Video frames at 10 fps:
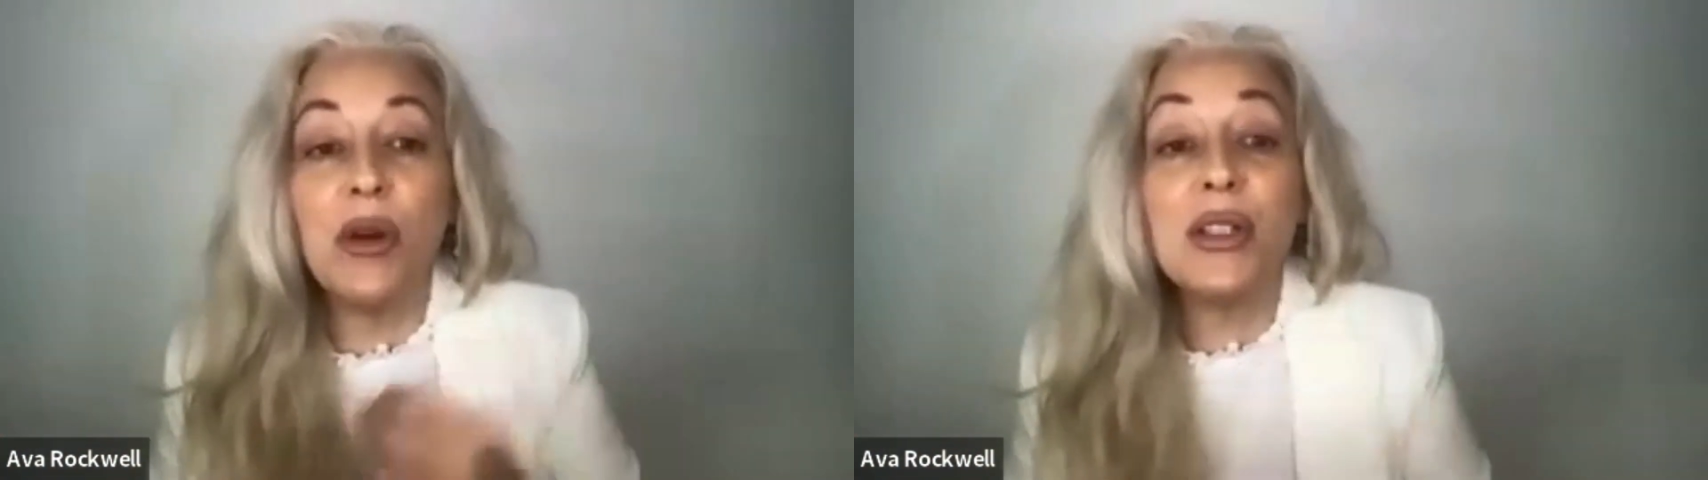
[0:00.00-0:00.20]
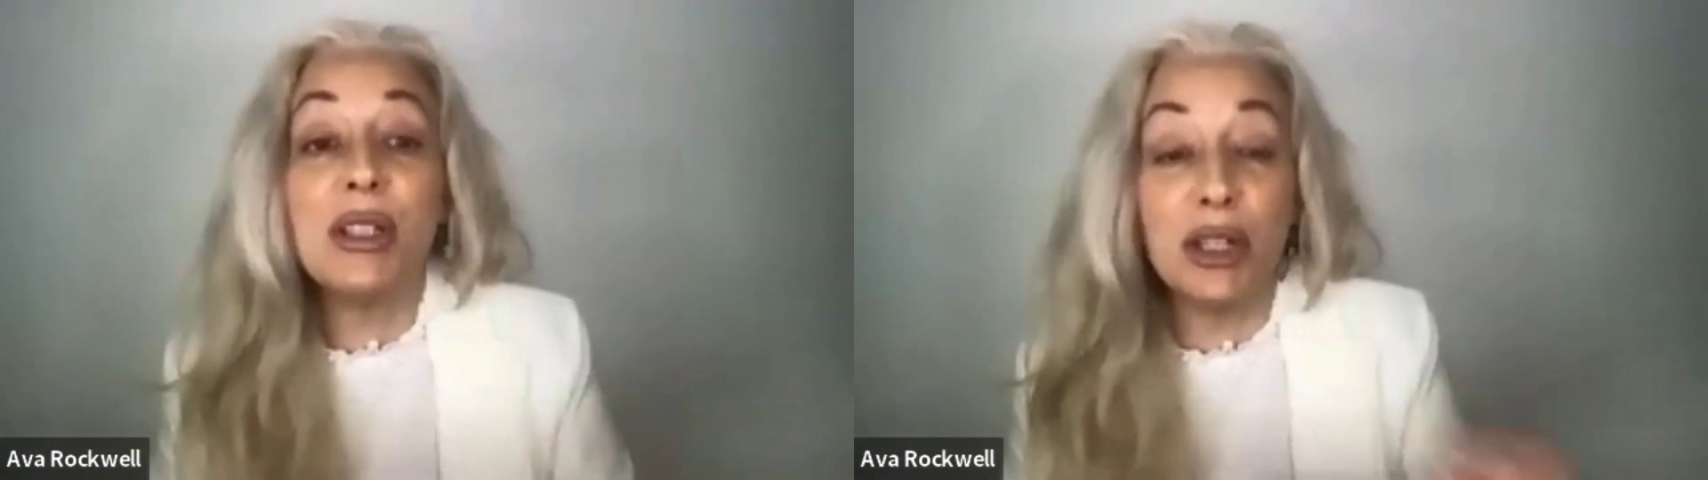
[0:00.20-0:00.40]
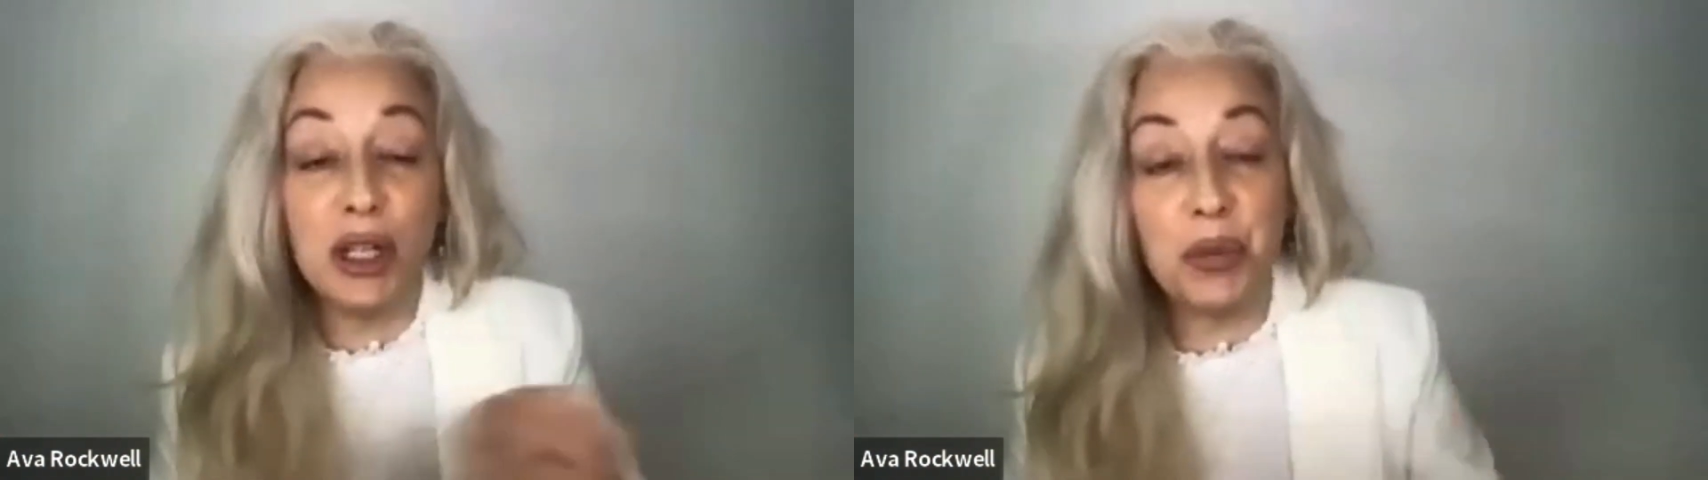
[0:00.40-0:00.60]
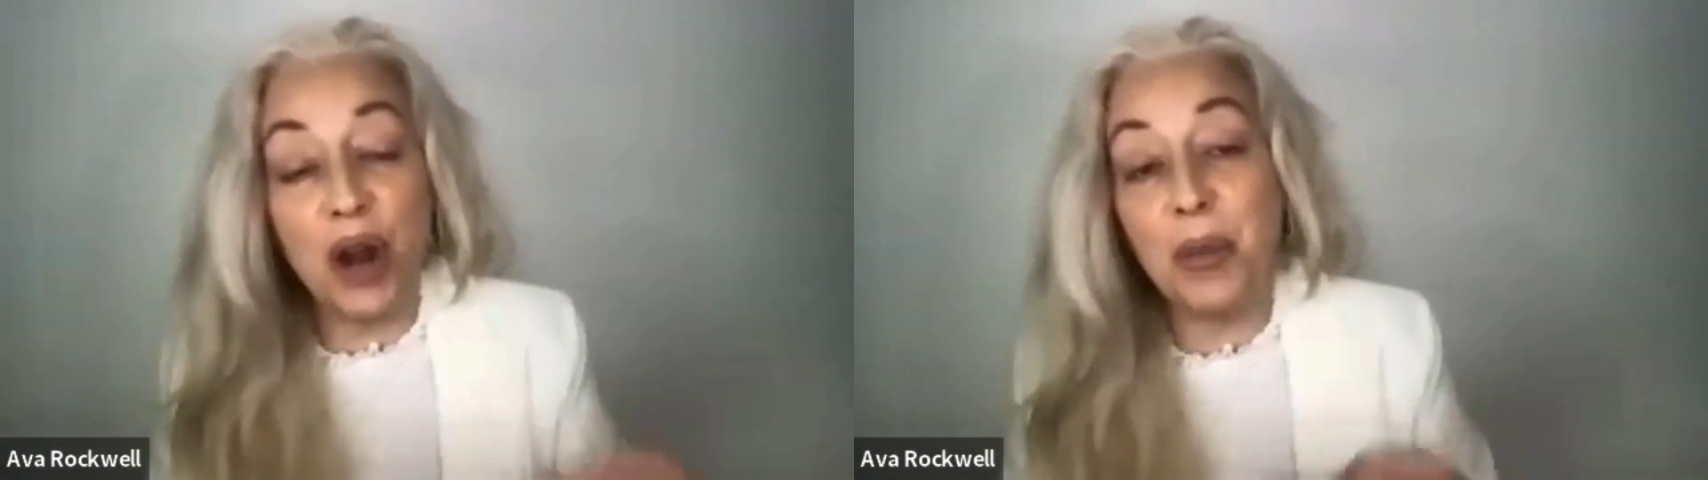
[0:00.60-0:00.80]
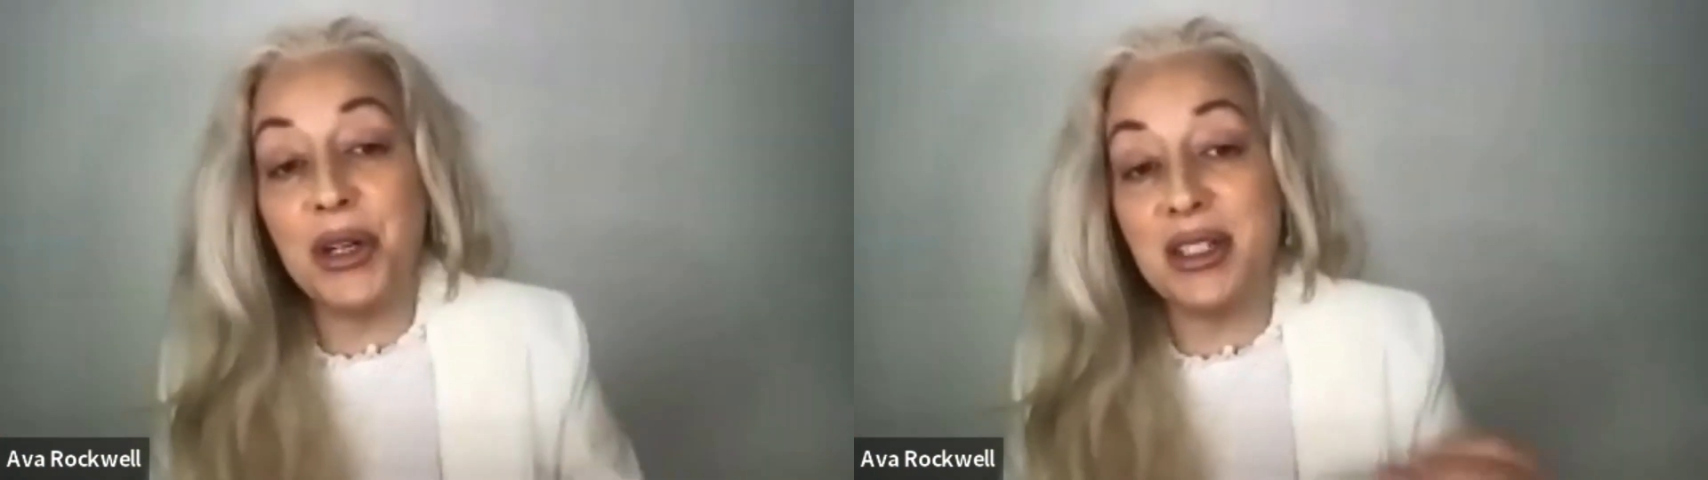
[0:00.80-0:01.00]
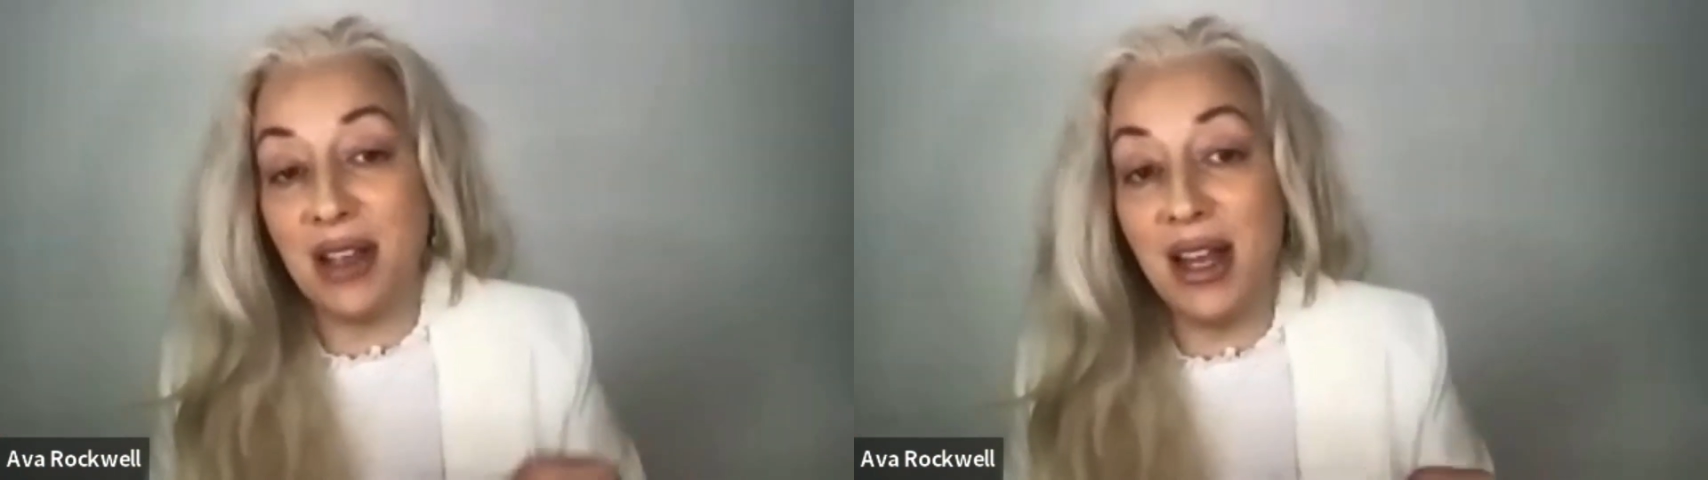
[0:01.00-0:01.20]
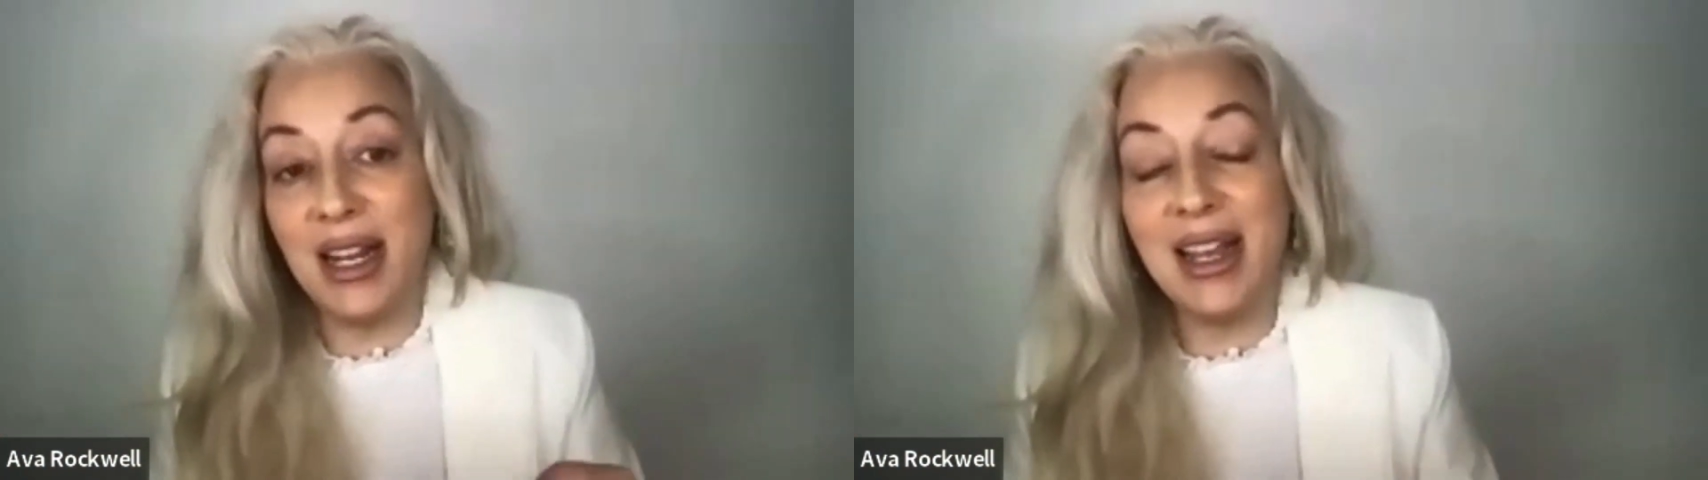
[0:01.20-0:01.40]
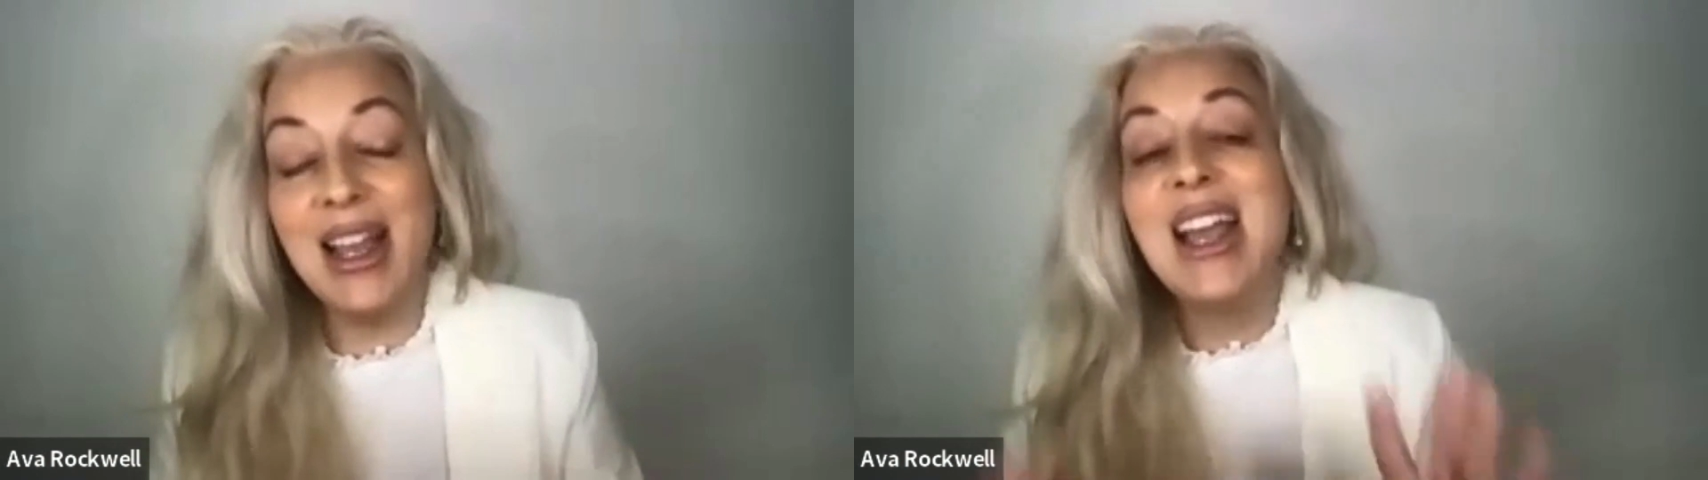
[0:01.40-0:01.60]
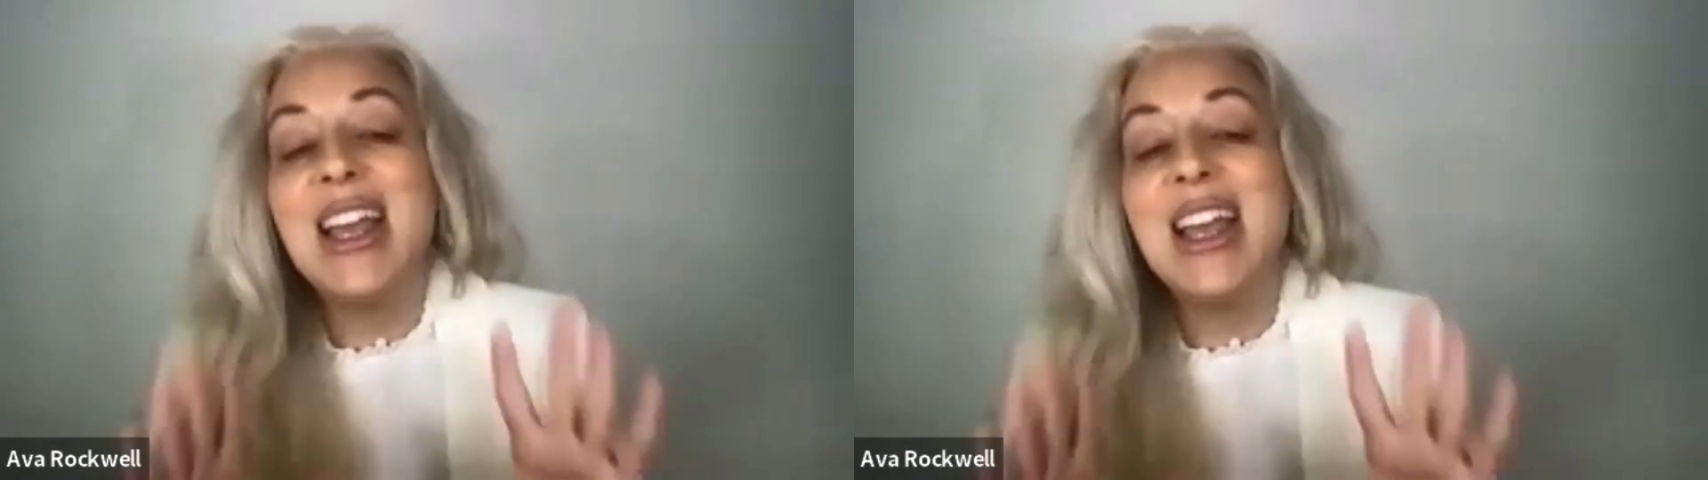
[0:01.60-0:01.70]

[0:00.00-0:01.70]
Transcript: most of the good properties on it.